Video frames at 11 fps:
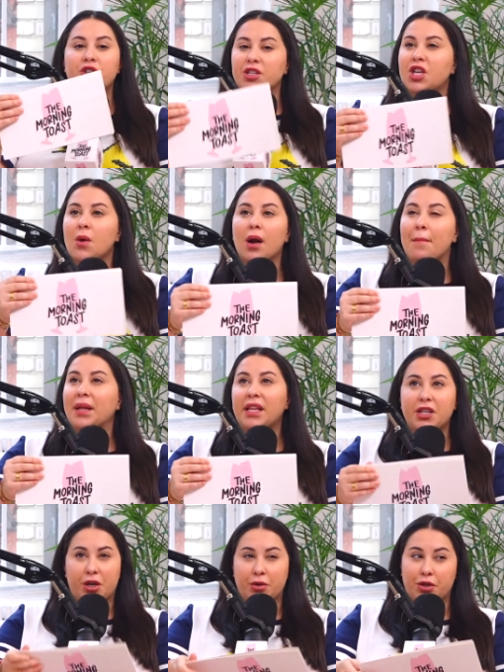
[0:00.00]
and so are a million
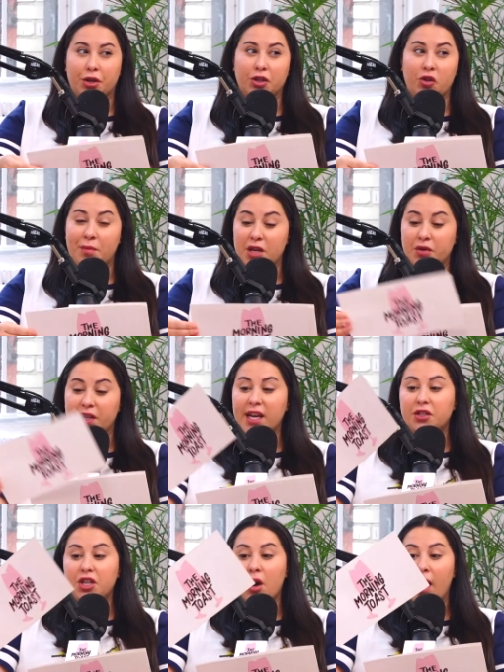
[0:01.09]
toasters who've been using it.
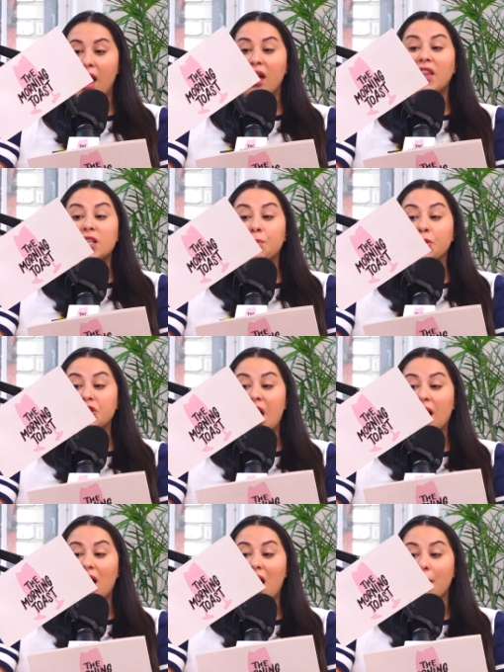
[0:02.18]
So that's
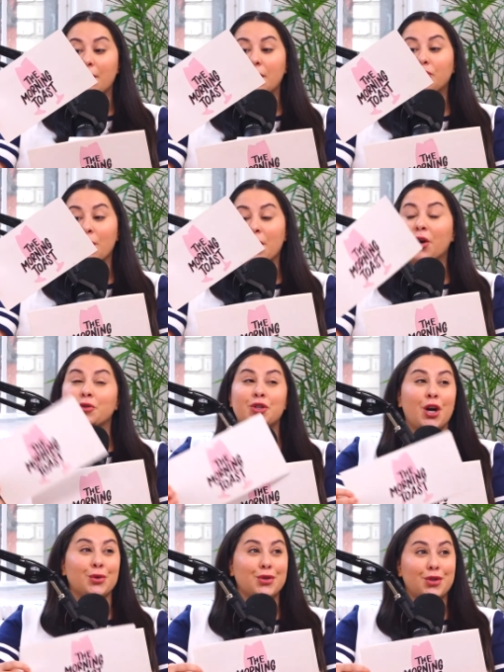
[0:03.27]
Brush.com, promo code
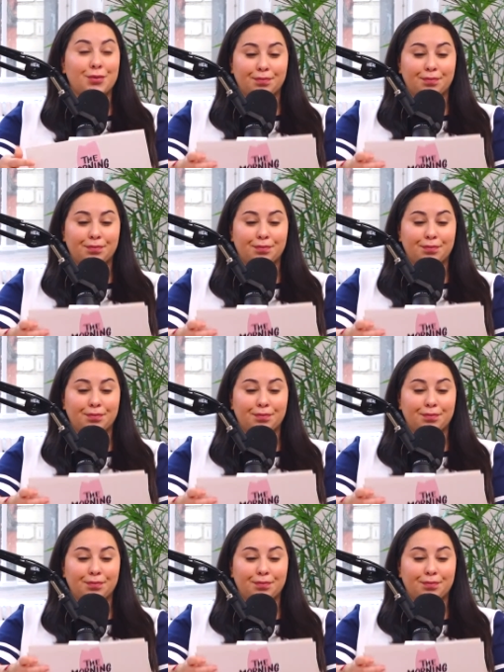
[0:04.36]
TOAST.